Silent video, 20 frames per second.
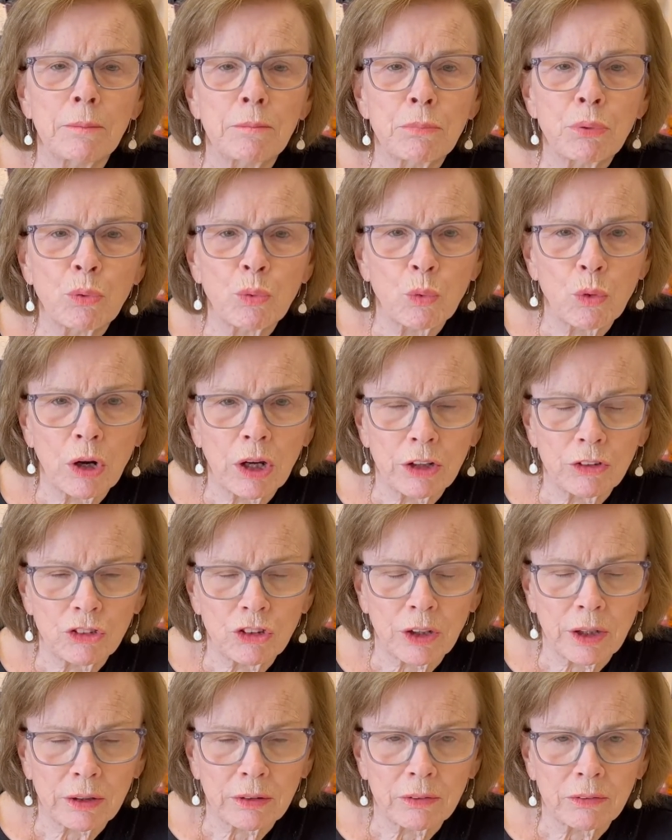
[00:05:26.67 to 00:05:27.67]

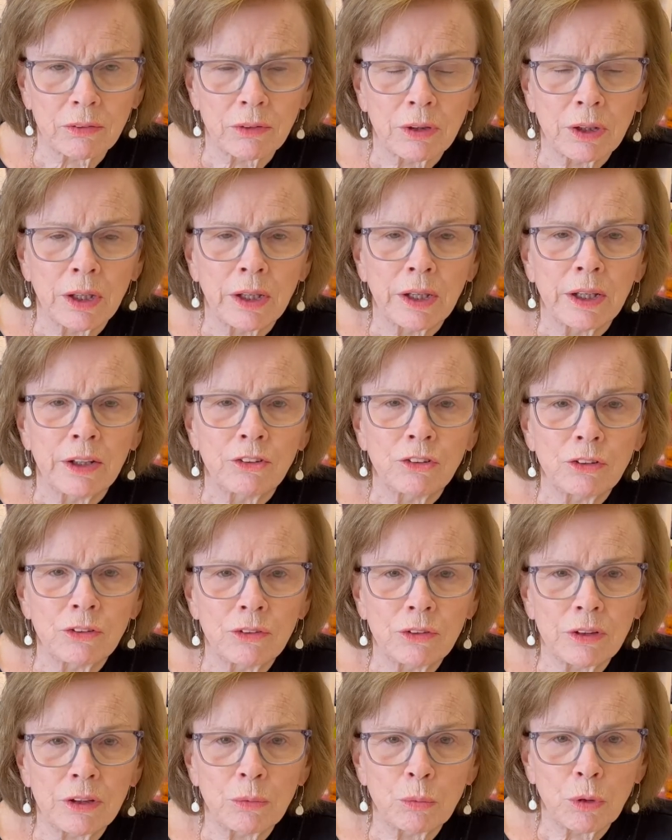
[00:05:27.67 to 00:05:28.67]
projects to
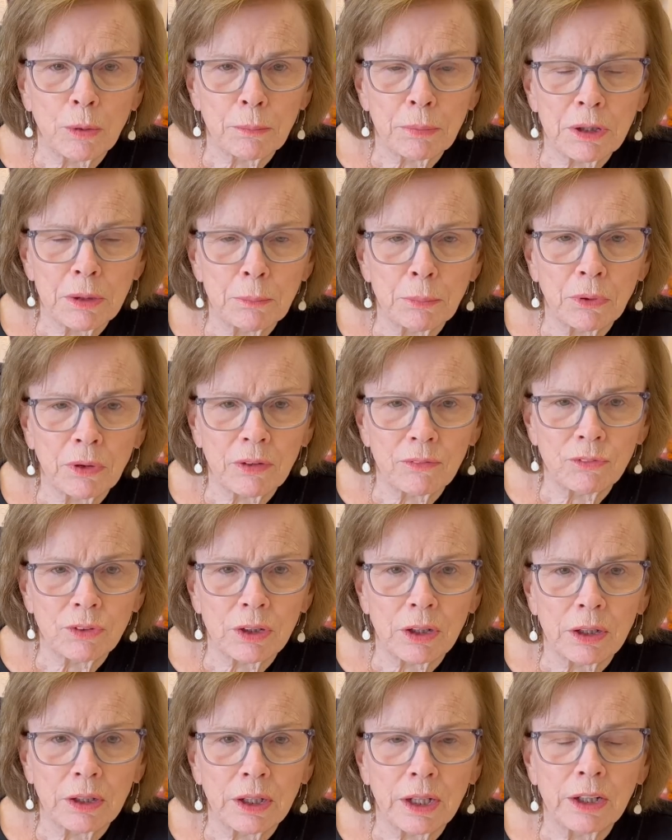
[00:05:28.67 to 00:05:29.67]
see what people have done.